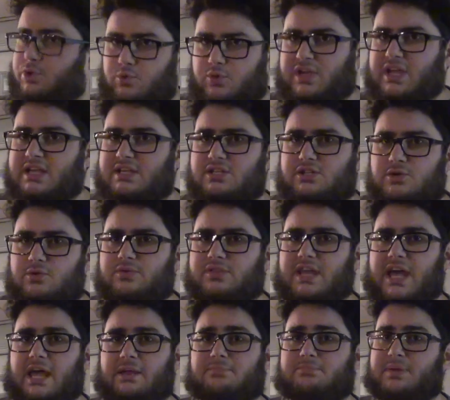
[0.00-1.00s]
you can do
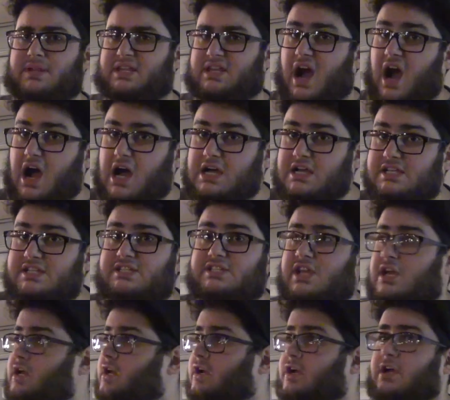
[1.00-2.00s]
that, because
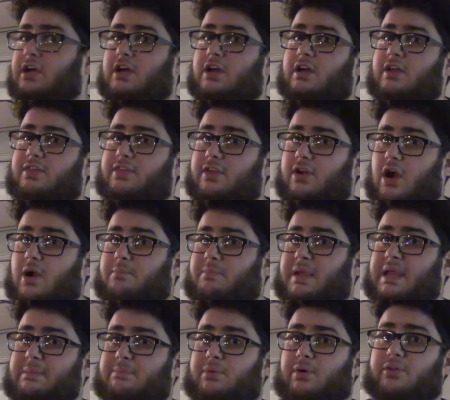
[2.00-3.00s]
there are
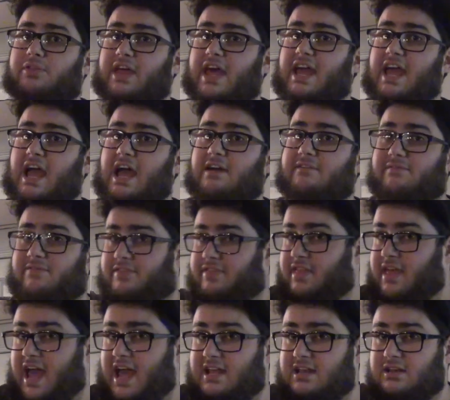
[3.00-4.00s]
people that have
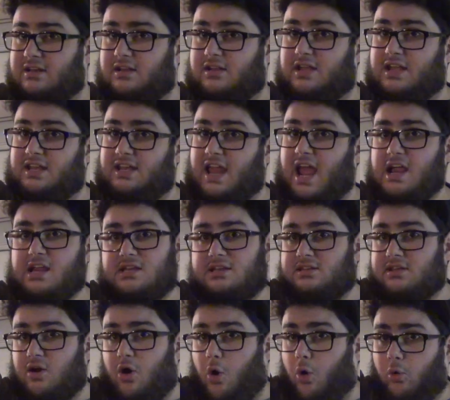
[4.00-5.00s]
that
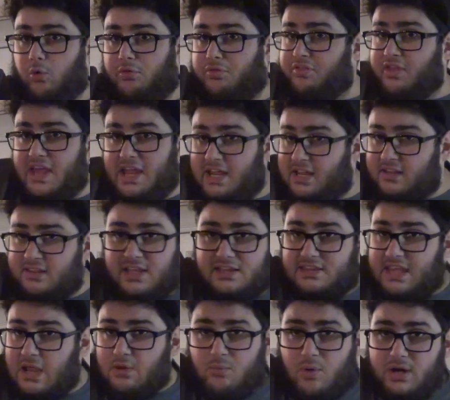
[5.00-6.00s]
Kinect whole thing that
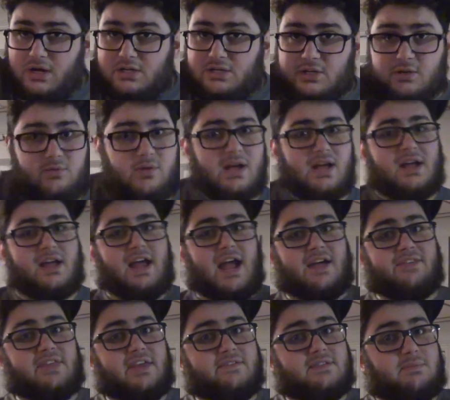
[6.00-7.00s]
they want to do,
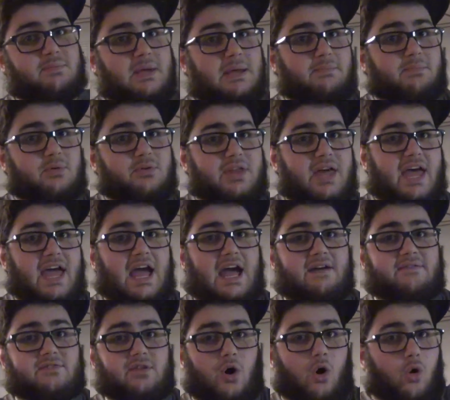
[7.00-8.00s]
and they have the people that
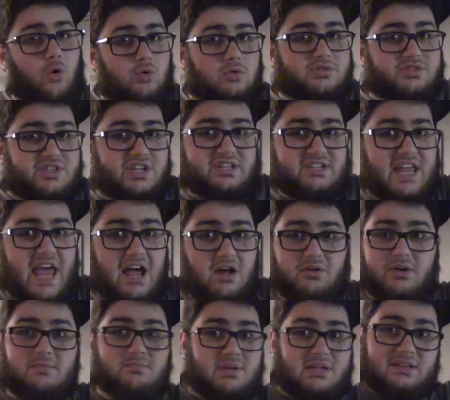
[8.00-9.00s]
have the whole sit
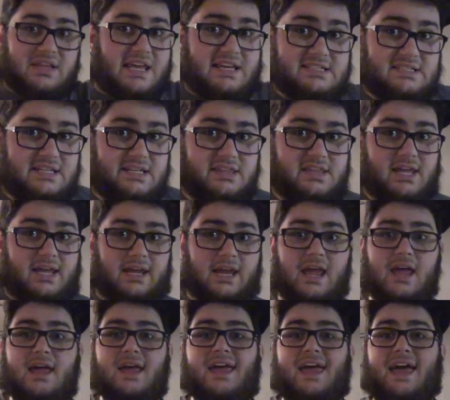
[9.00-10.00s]
down and be lazy thing.
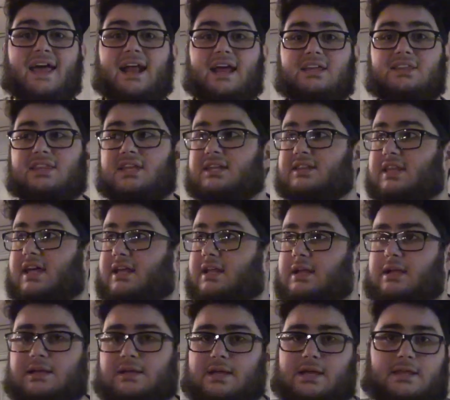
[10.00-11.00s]
And I think that
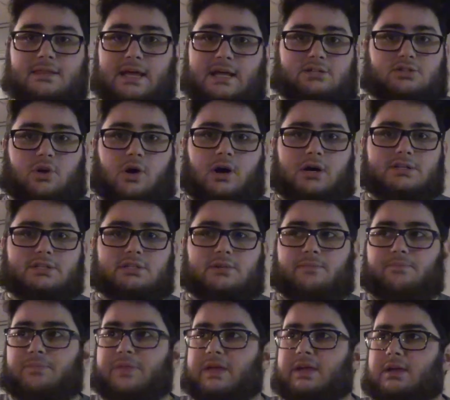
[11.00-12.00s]
that's
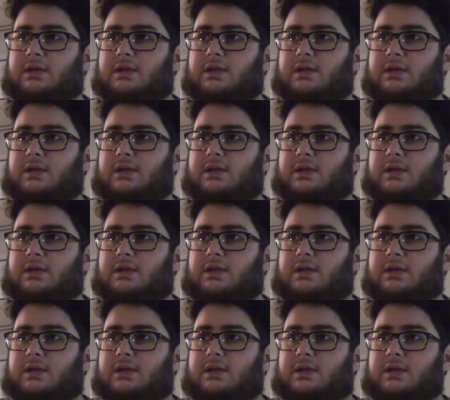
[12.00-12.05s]
awesome.